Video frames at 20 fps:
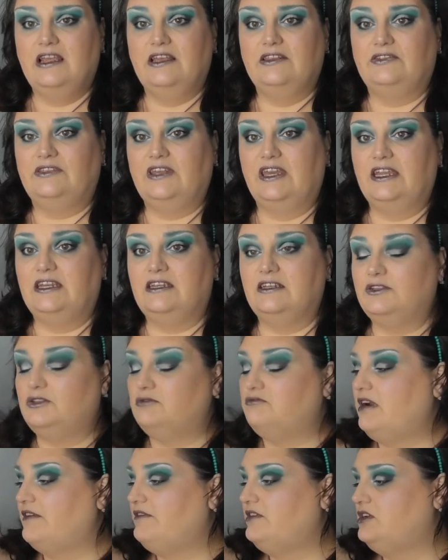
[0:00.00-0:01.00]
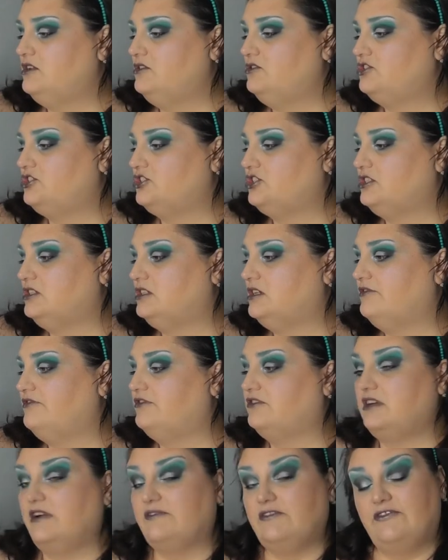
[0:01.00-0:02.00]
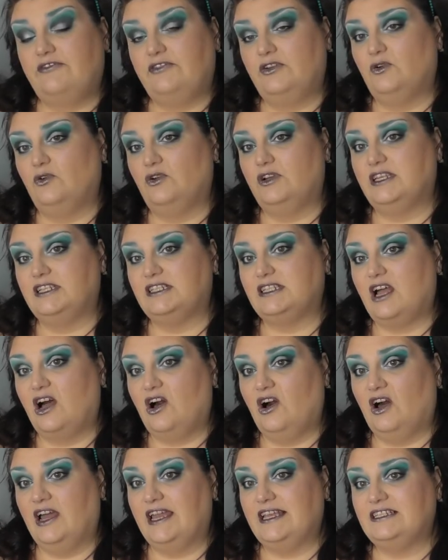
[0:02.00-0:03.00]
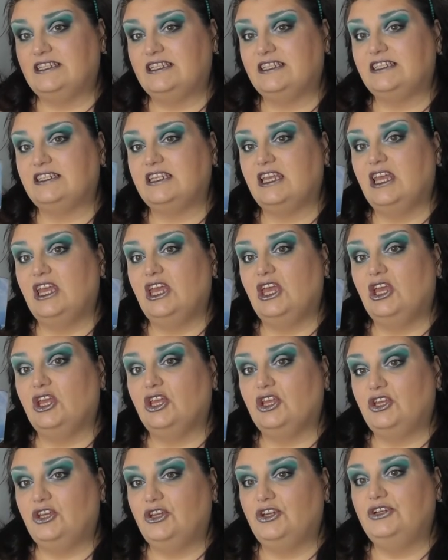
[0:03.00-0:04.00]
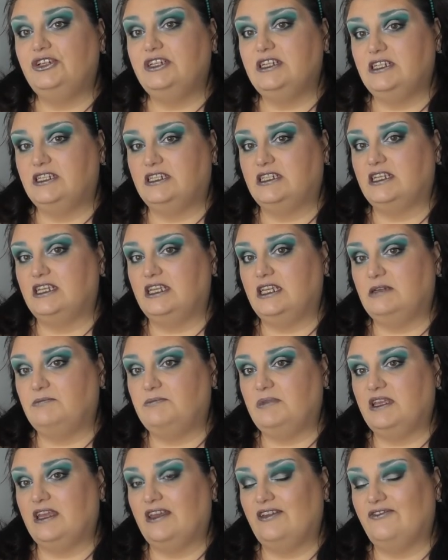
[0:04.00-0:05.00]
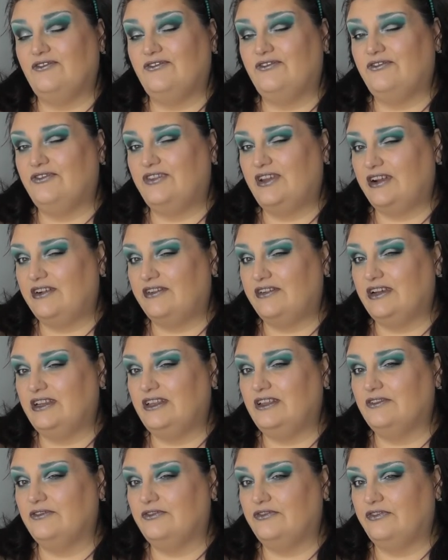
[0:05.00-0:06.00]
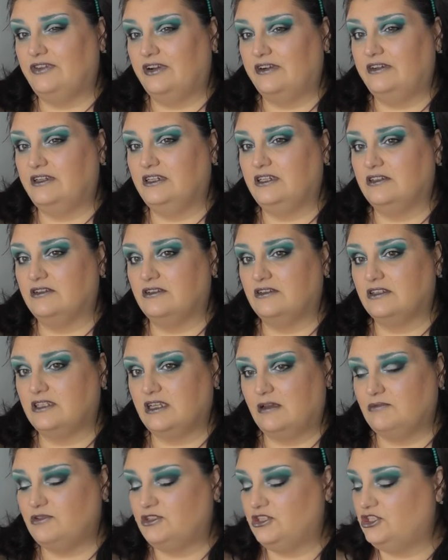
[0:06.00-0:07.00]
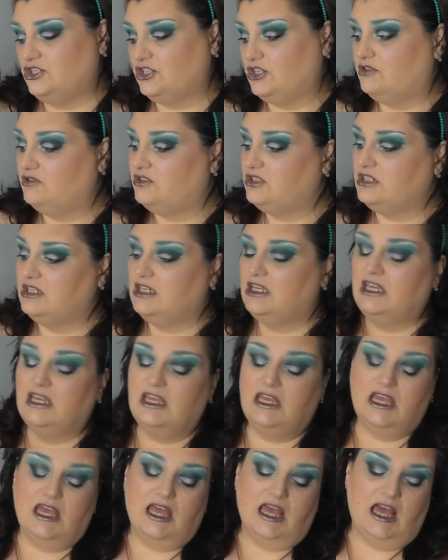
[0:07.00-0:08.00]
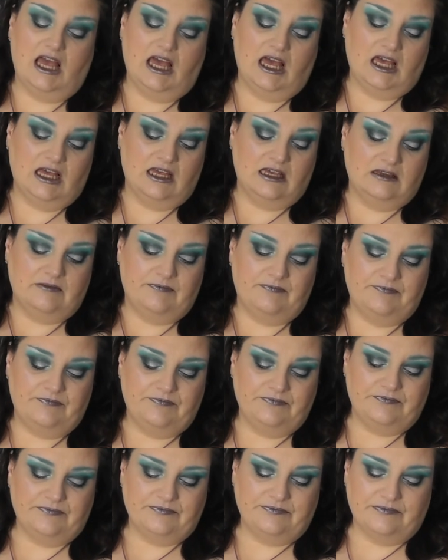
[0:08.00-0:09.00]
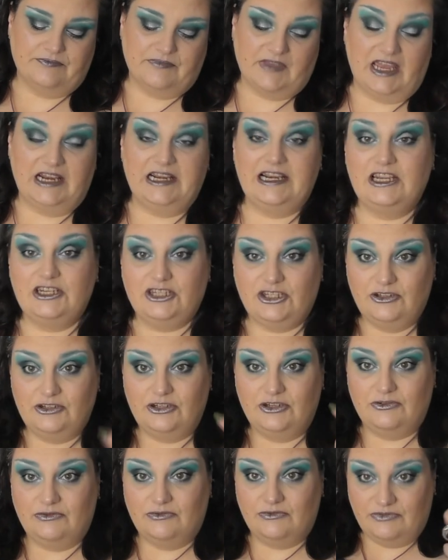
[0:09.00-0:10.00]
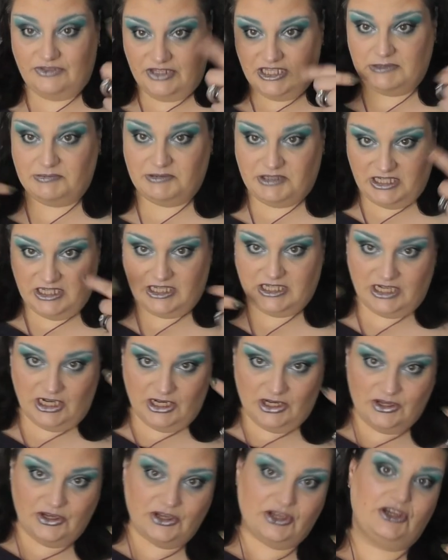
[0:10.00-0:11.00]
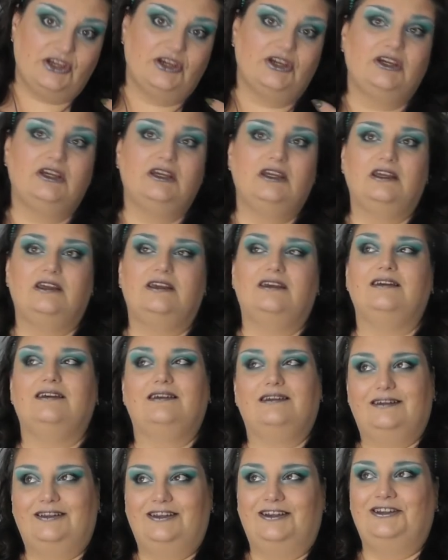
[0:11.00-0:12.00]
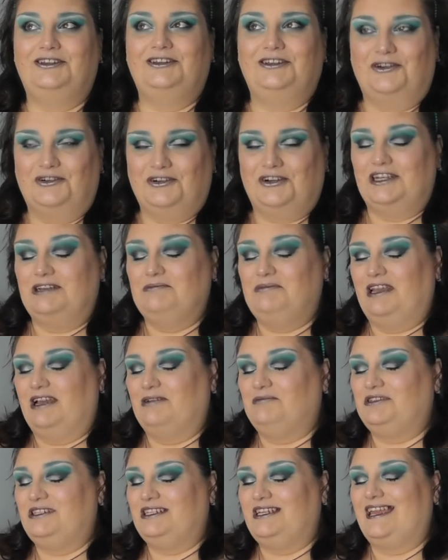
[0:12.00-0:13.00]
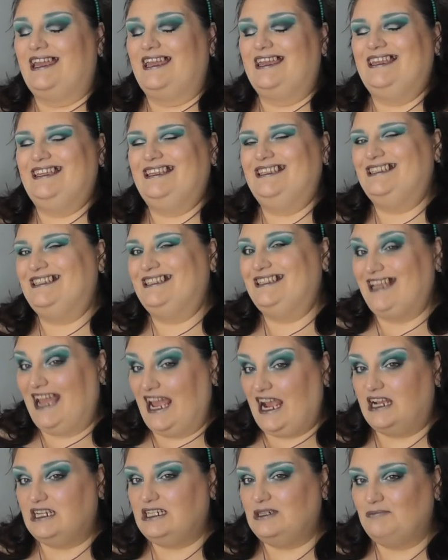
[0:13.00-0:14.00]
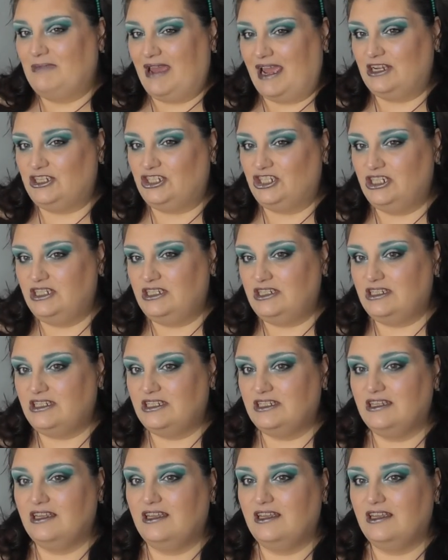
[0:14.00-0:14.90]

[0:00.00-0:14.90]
then the Revolution Forever Flawless Ice could indeed be a very, very good substitute. Unless you do this particular look, you're not going to be able to get exact matches,